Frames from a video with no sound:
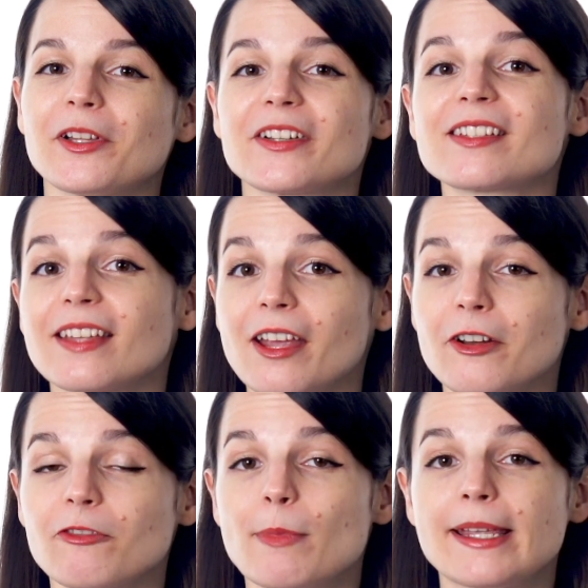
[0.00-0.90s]
are scared
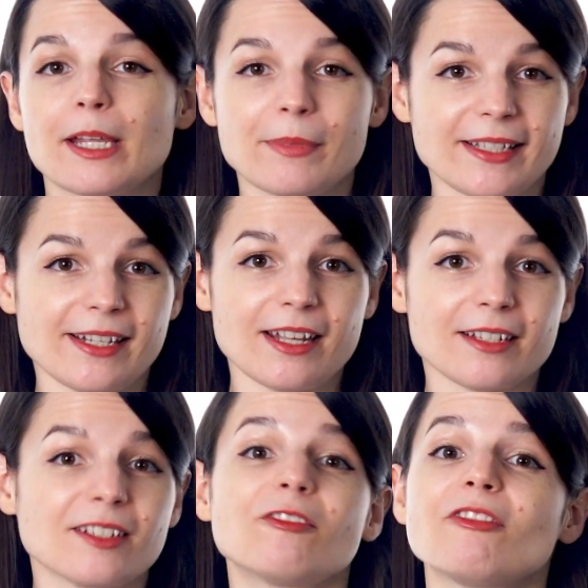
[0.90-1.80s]
of making
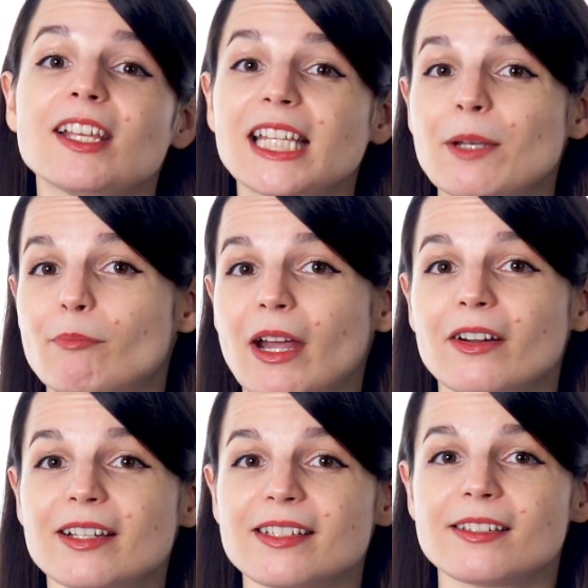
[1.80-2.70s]
mistakes and feeling
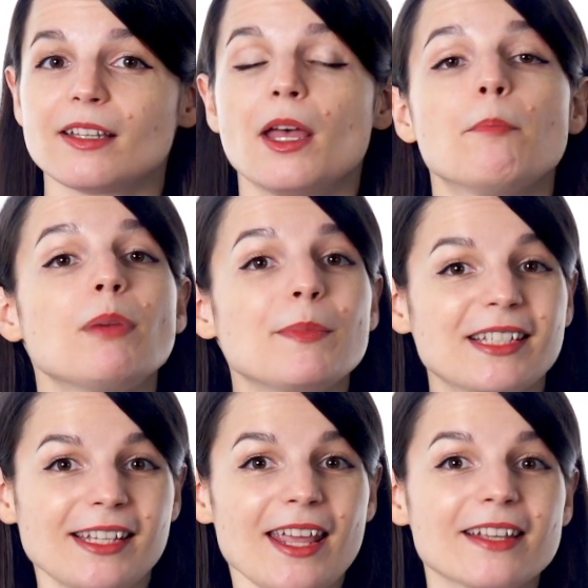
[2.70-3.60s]
embarrassed. But
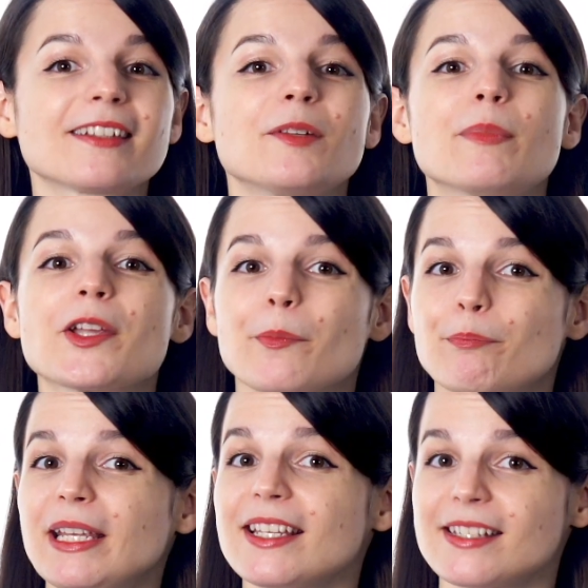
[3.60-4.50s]
mistakes can be your
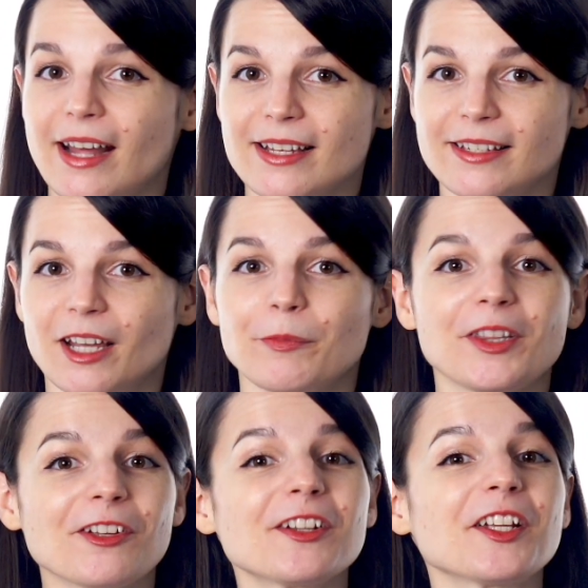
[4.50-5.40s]
biggest asset when
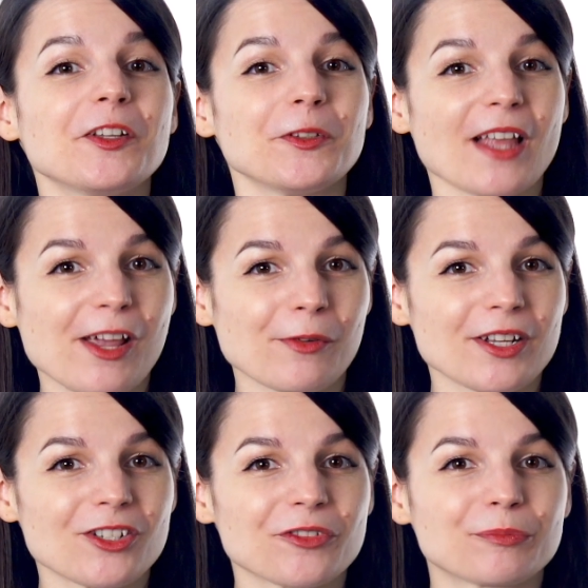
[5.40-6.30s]
learning a new
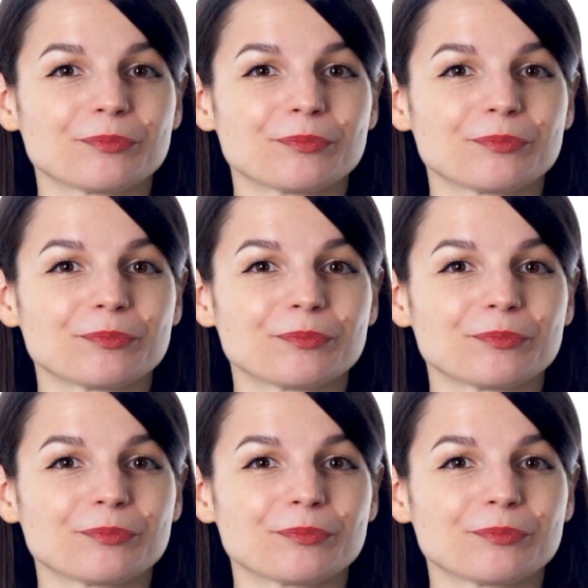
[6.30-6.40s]
language.